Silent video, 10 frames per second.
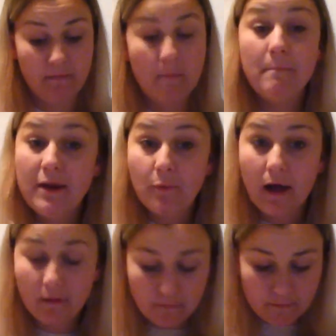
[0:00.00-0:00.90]

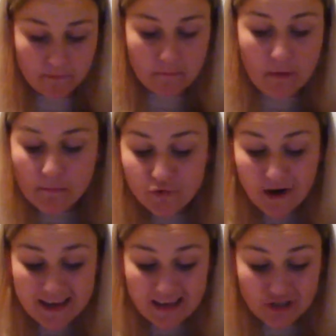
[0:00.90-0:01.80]
Meanwhile, Mum's
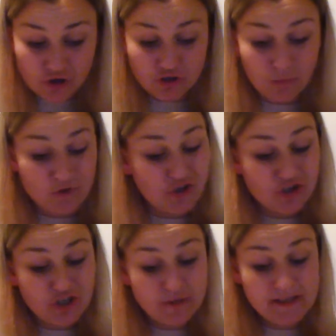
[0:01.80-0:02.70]
regular doctor wasn't on
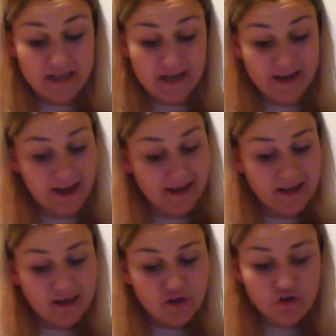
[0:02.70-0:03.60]
duty that night,
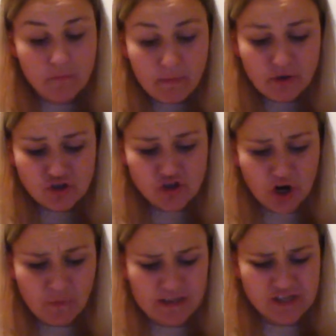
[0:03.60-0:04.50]
so Mum got stuck
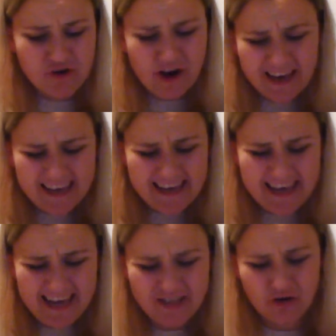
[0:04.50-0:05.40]
with this cranky
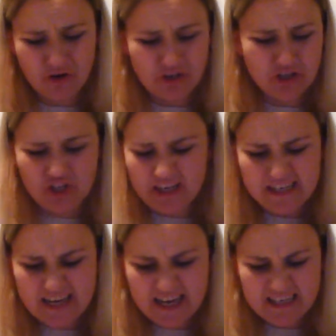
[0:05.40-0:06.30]
kid doctor she and
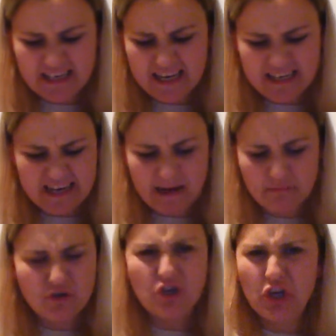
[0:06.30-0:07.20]
Dad had
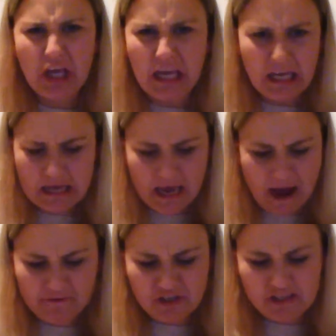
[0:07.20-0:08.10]
nicknamed Dougie
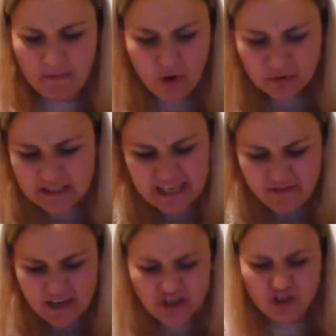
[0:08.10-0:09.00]
after some old
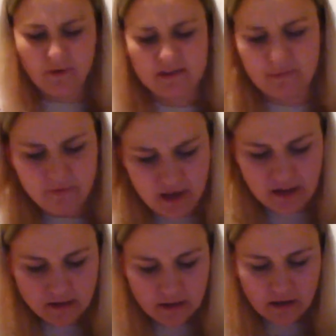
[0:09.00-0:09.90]
TV show or something.
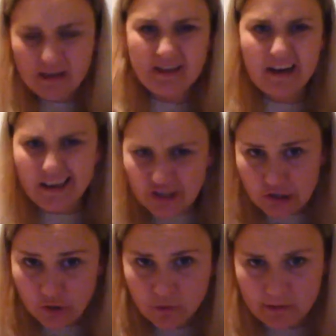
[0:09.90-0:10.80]
They didn't actually
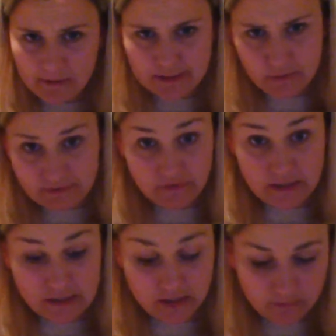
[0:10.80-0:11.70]
call him that to his
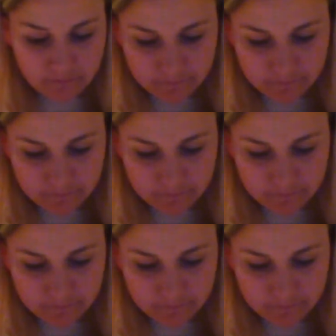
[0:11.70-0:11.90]
face though.